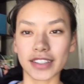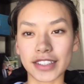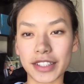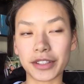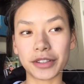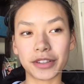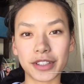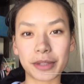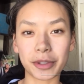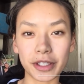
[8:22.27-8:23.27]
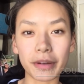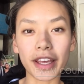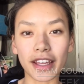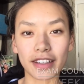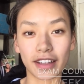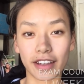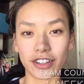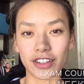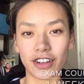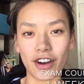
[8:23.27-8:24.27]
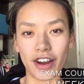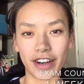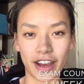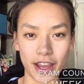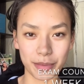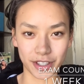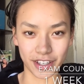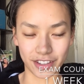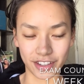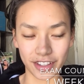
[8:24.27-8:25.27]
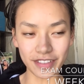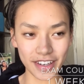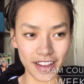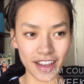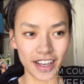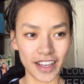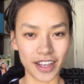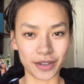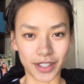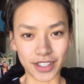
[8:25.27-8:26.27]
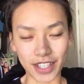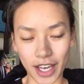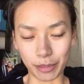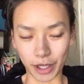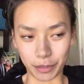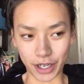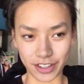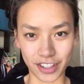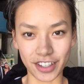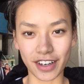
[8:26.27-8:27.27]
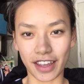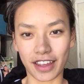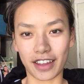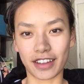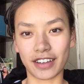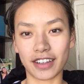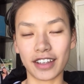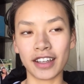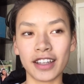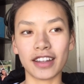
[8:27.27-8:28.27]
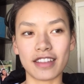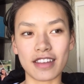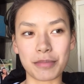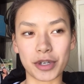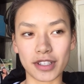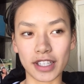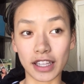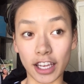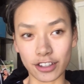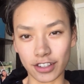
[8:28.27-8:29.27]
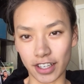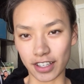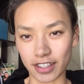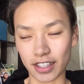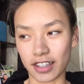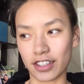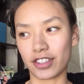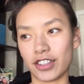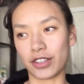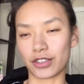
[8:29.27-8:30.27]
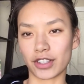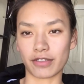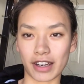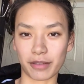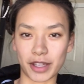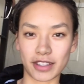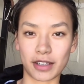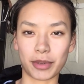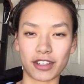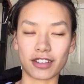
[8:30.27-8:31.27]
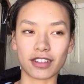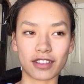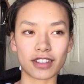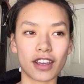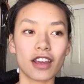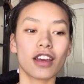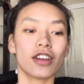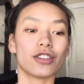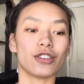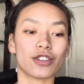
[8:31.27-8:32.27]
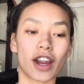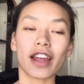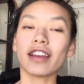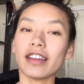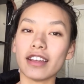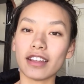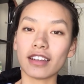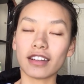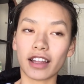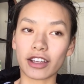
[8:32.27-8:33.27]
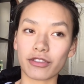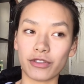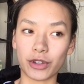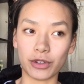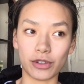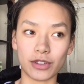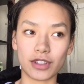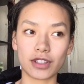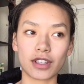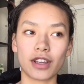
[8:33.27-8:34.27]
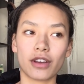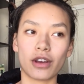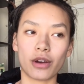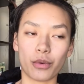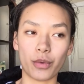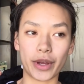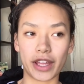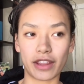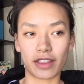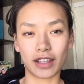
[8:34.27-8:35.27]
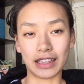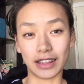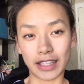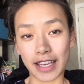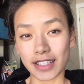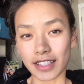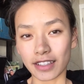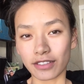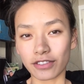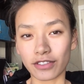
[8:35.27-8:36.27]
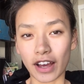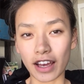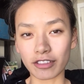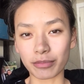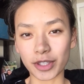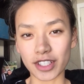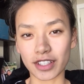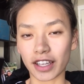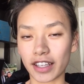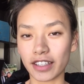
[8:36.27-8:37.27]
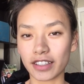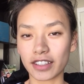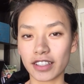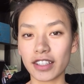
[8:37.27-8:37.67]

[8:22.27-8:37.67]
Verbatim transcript: So this morning we had a lecture on hypertension, which is high blood pressure, and the person lecturing us said that she usually recommends to patients to try and eat like foods with less than 5%